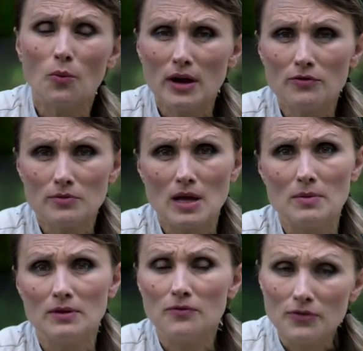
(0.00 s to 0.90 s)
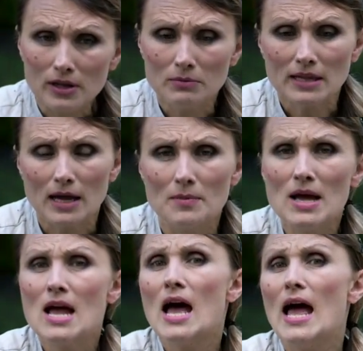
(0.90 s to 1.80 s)
away from them and filming them,
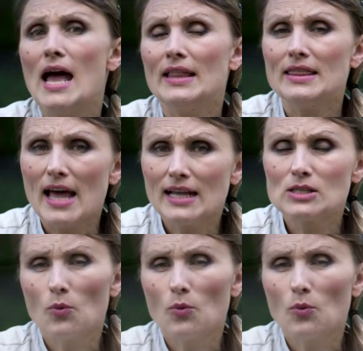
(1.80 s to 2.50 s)
and that's